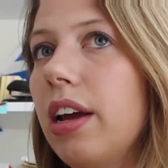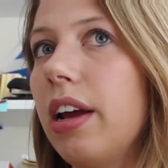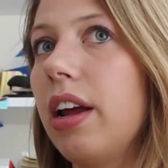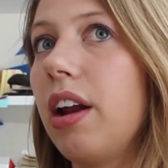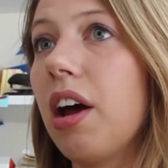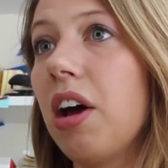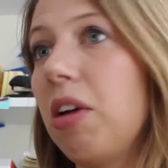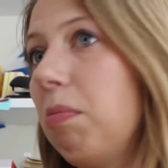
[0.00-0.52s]

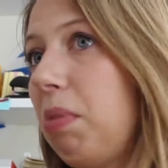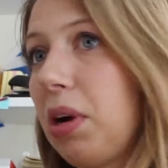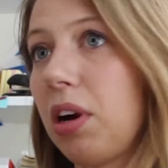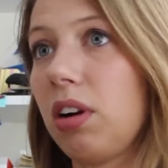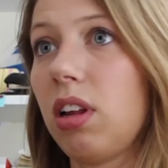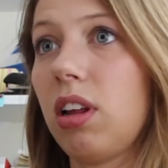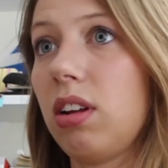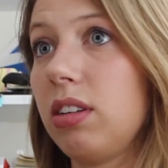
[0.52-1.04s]
an
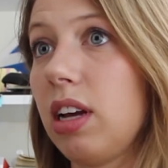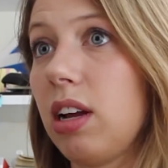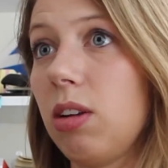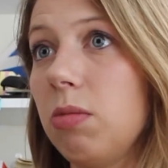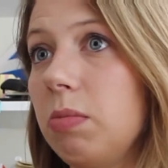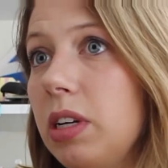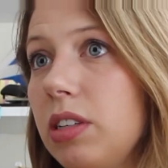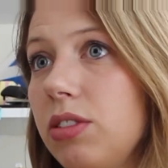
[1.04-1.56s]
unparalleled
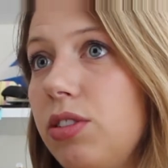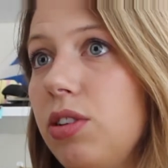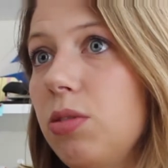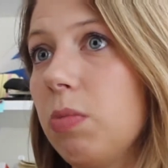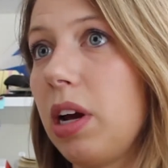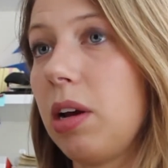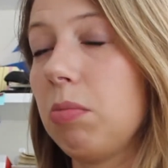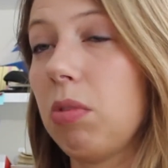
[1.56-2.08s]
element to
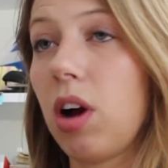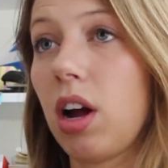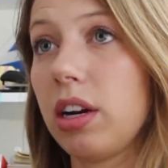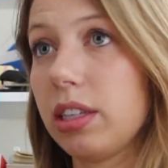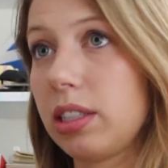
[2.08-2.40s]
my abroad